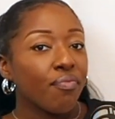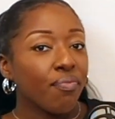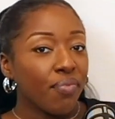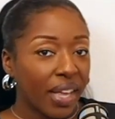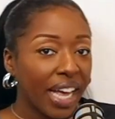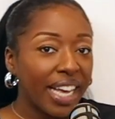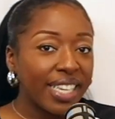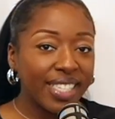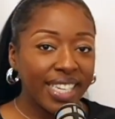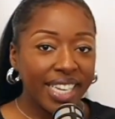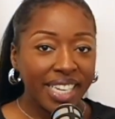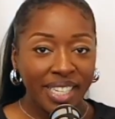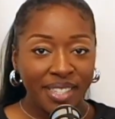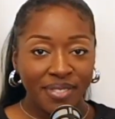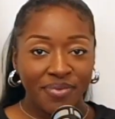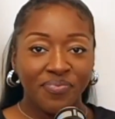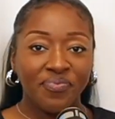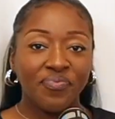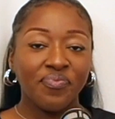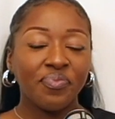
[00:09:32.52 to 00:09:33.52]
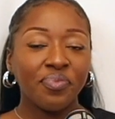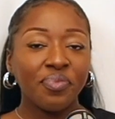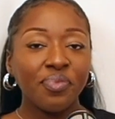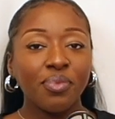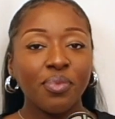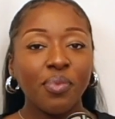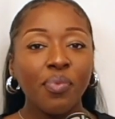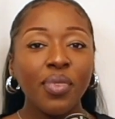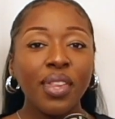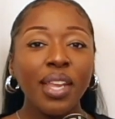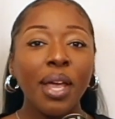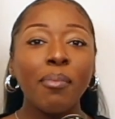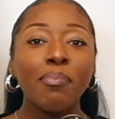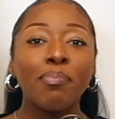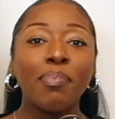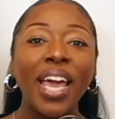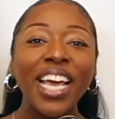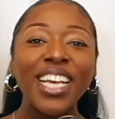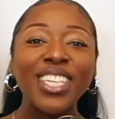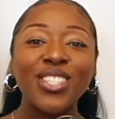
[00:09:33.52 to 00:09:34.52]
Yeah, I said it.
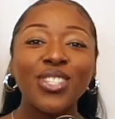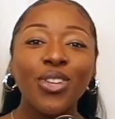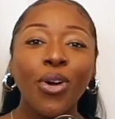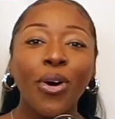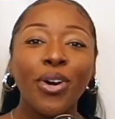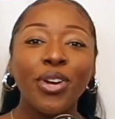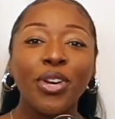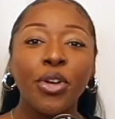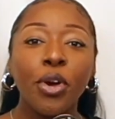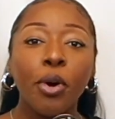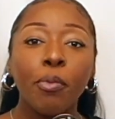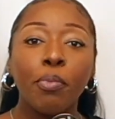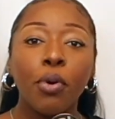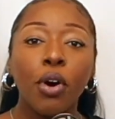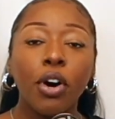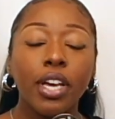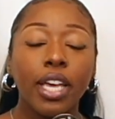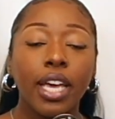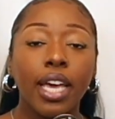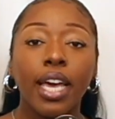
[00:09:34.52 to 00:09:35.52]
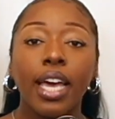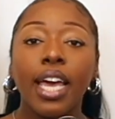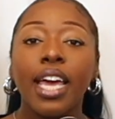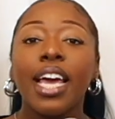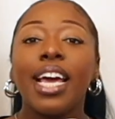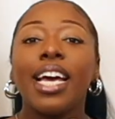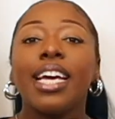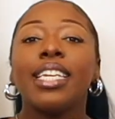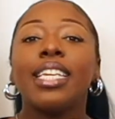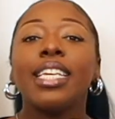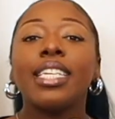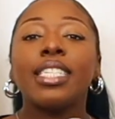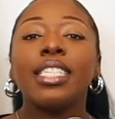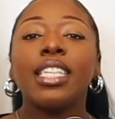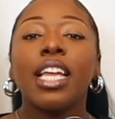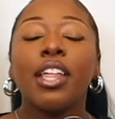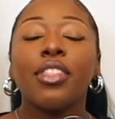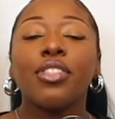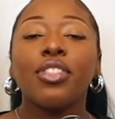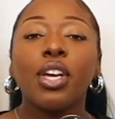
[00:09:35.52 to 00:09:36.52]
Based on your pocket. There's
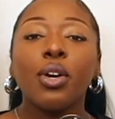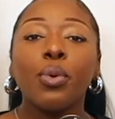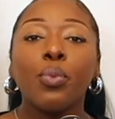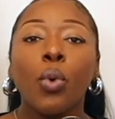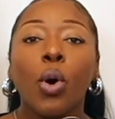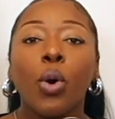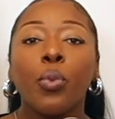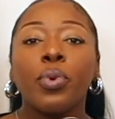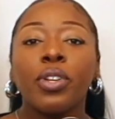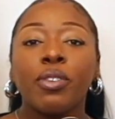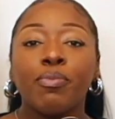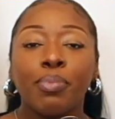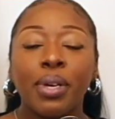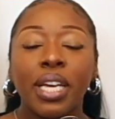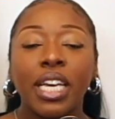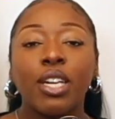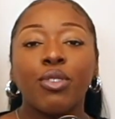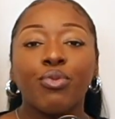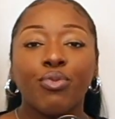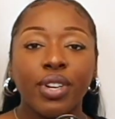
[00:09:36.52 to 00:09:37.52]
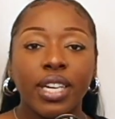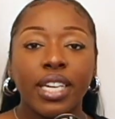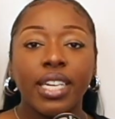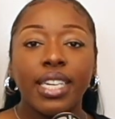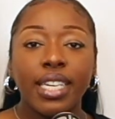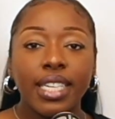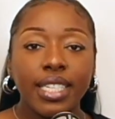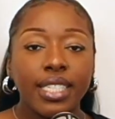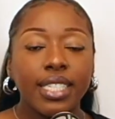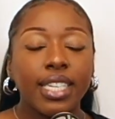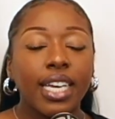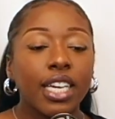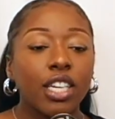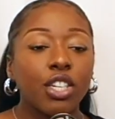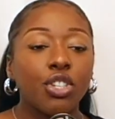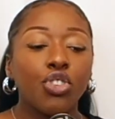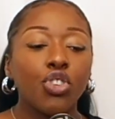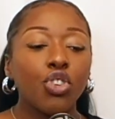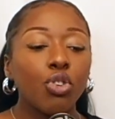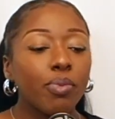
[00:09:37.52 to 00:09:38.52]
nothing wrong with being realistic.
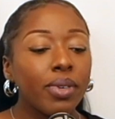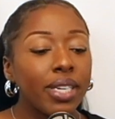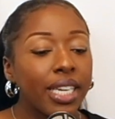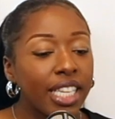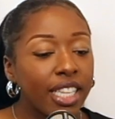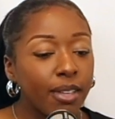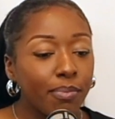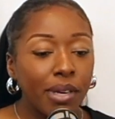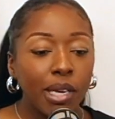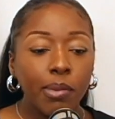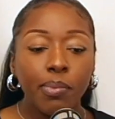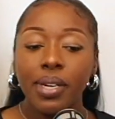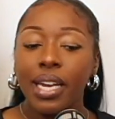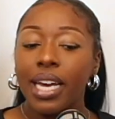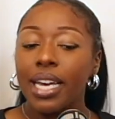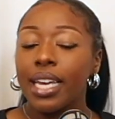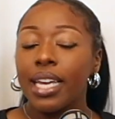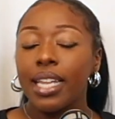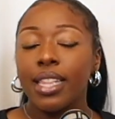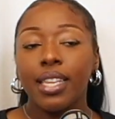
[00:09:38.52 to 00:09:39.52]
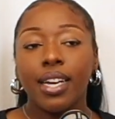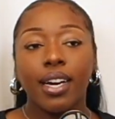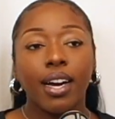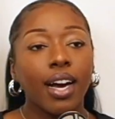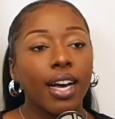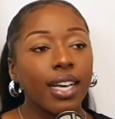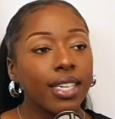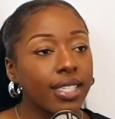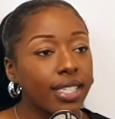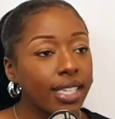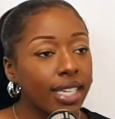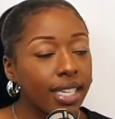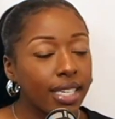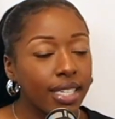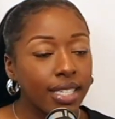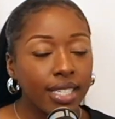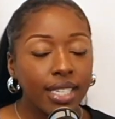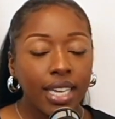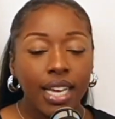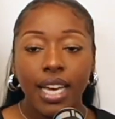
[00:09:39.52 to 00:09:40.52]
Normally, the people that get the
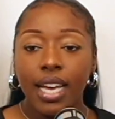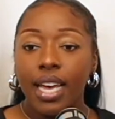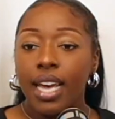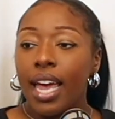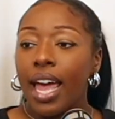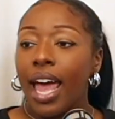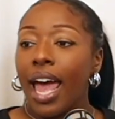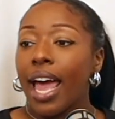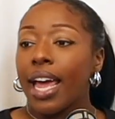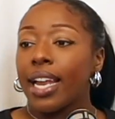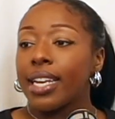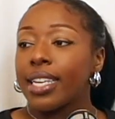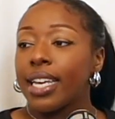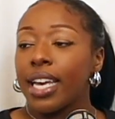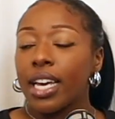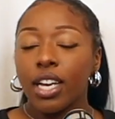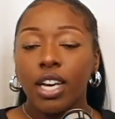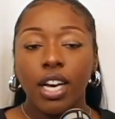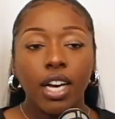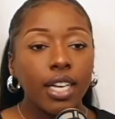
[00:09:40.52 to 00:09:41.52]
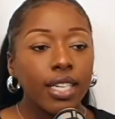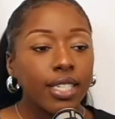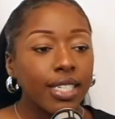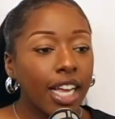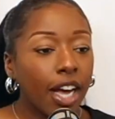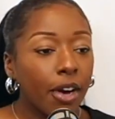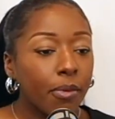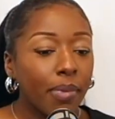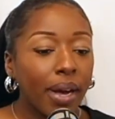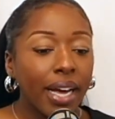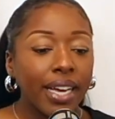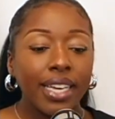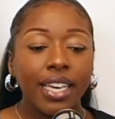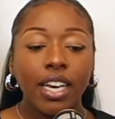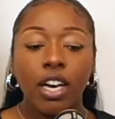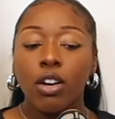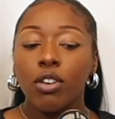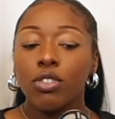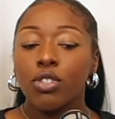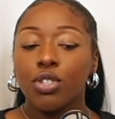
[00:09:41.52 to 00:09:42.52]
cussings and get cursed out by
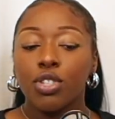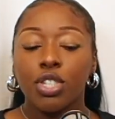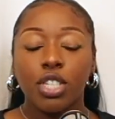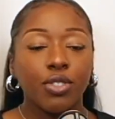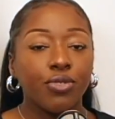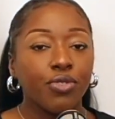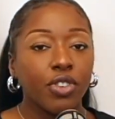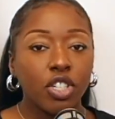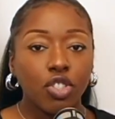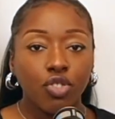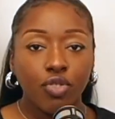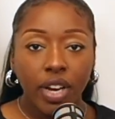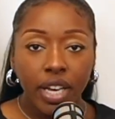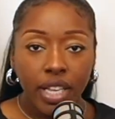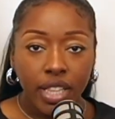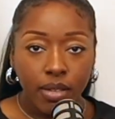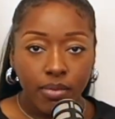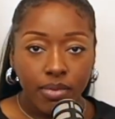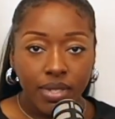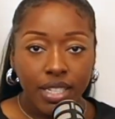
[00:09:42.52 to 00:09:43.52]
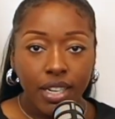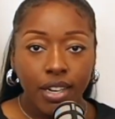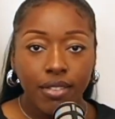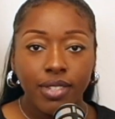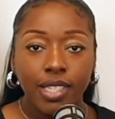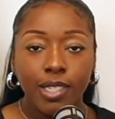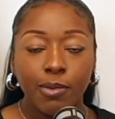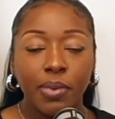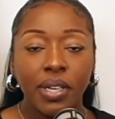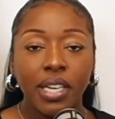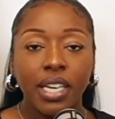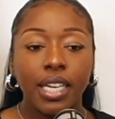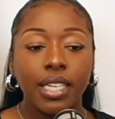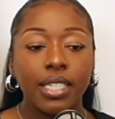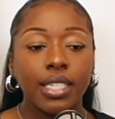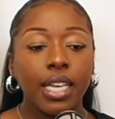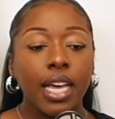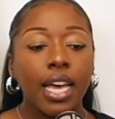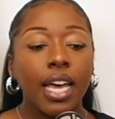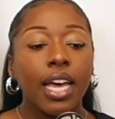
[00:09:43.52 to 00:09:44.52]
girls or just frustrated themselves is
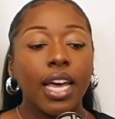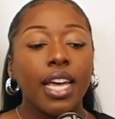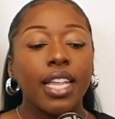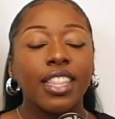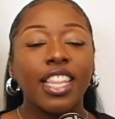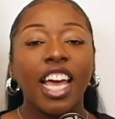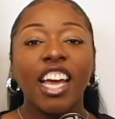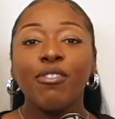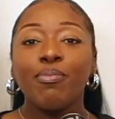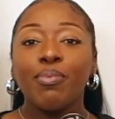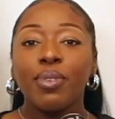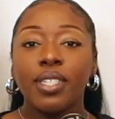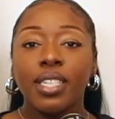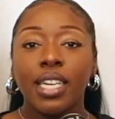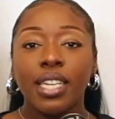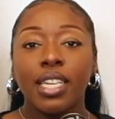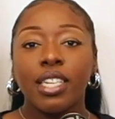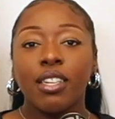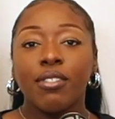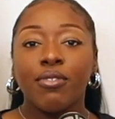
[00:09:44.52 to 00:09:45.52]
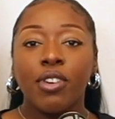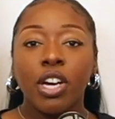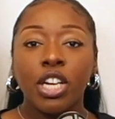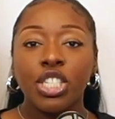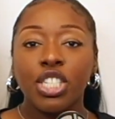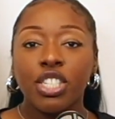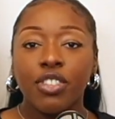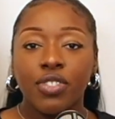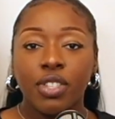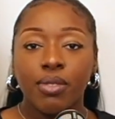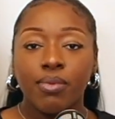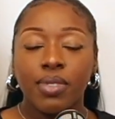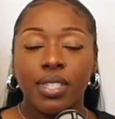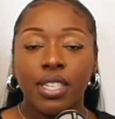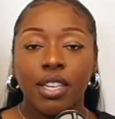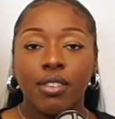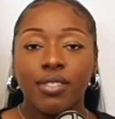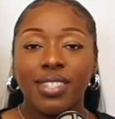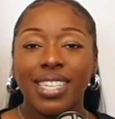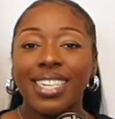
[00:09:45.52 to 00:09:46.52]
because they've presented a version of
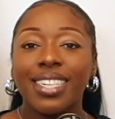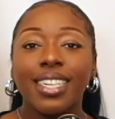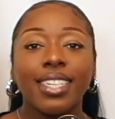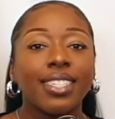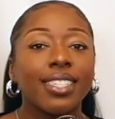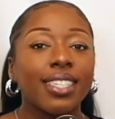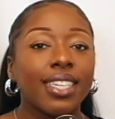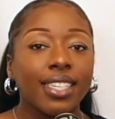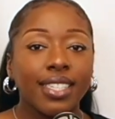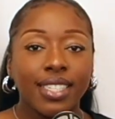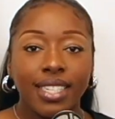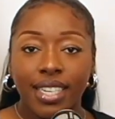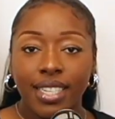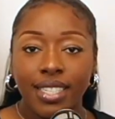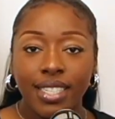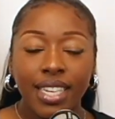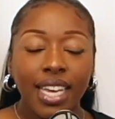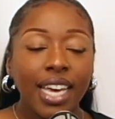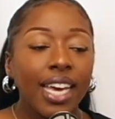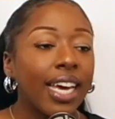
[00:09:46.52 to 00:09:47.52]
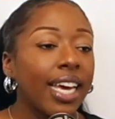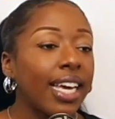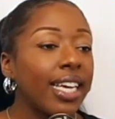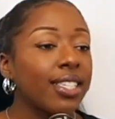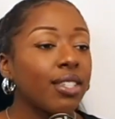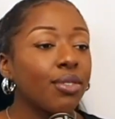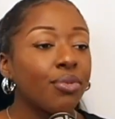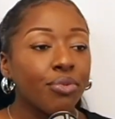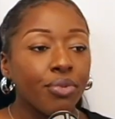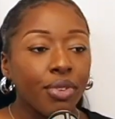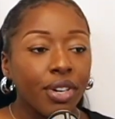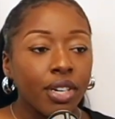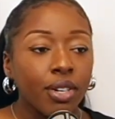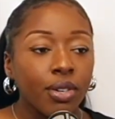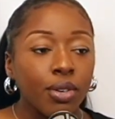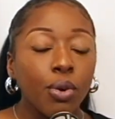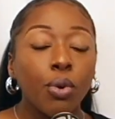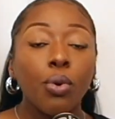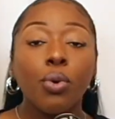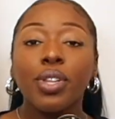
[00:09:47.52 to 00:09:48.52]
themselves that doesn't exist, isn't
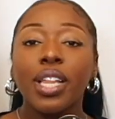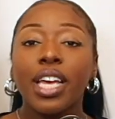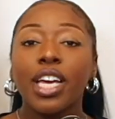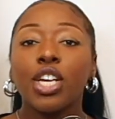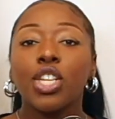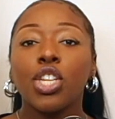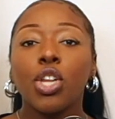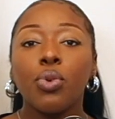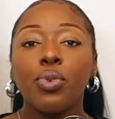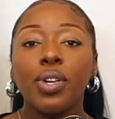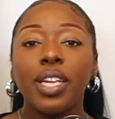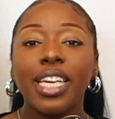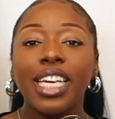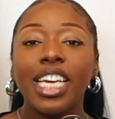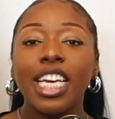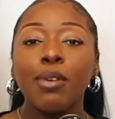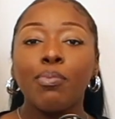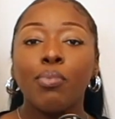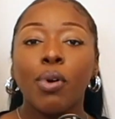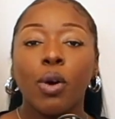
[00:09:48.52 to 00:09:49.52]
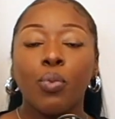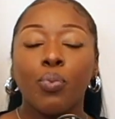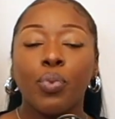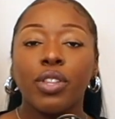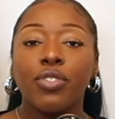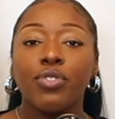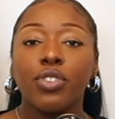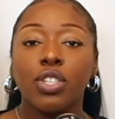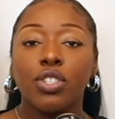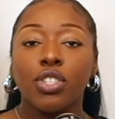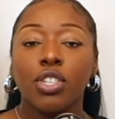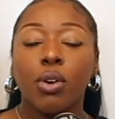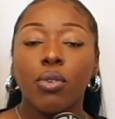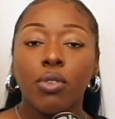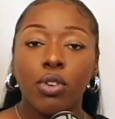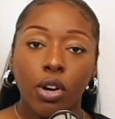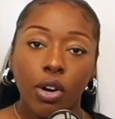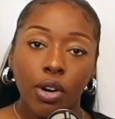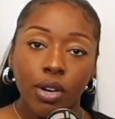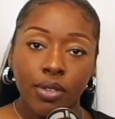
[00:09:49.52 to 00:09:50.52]
real, or they can only keep up with for so
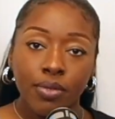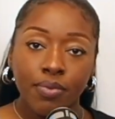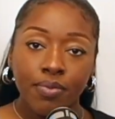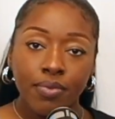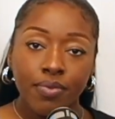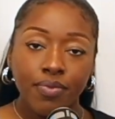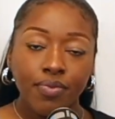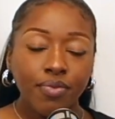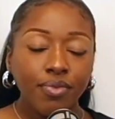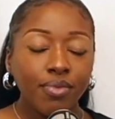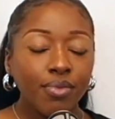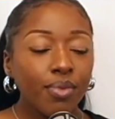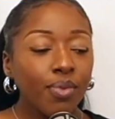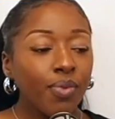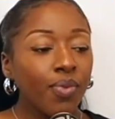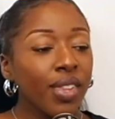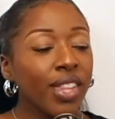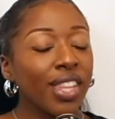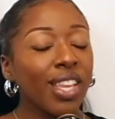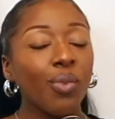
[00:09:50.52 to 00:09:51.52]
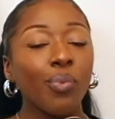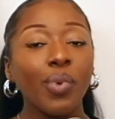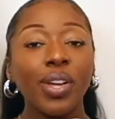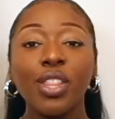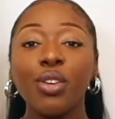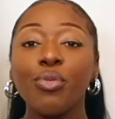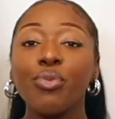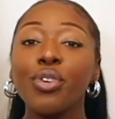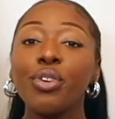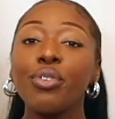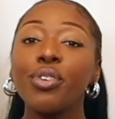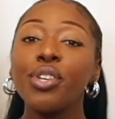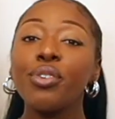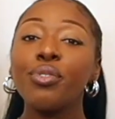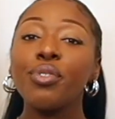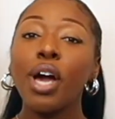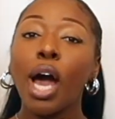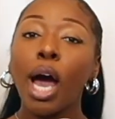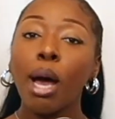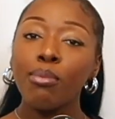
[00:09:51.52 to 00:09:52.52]
long. Then when the real
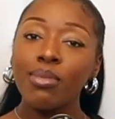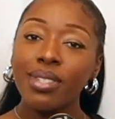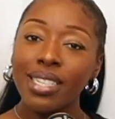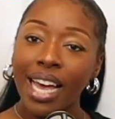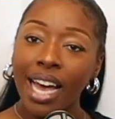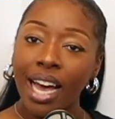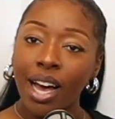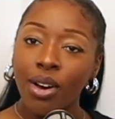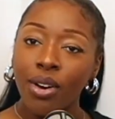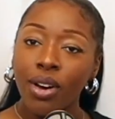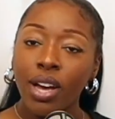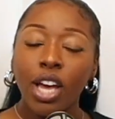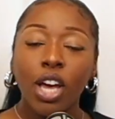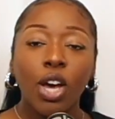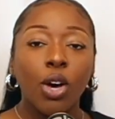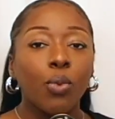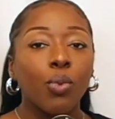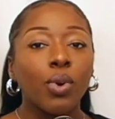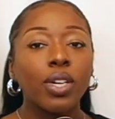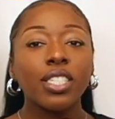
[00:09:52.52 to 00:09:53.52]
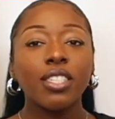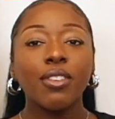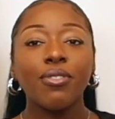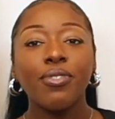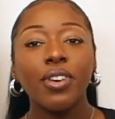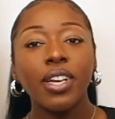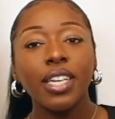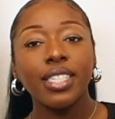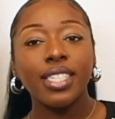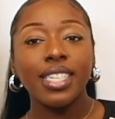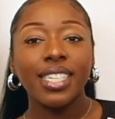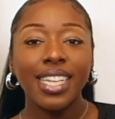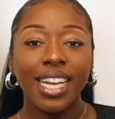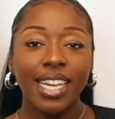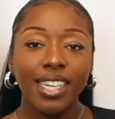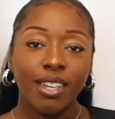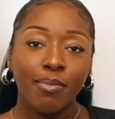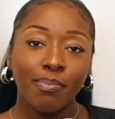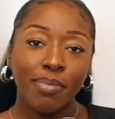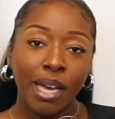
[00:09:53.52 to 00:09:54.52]
you comes out, what's the first thing
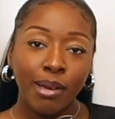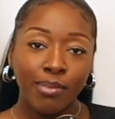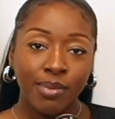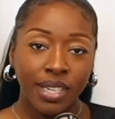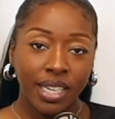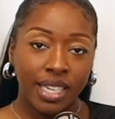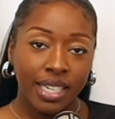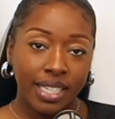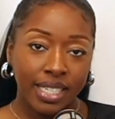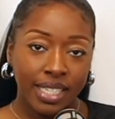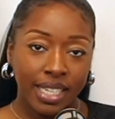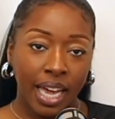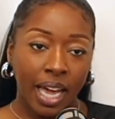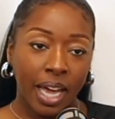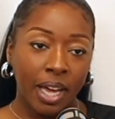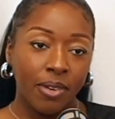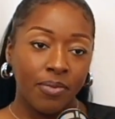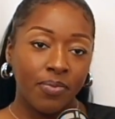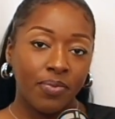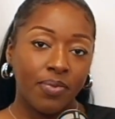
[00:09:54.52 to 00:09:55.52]
that the babe's going to say?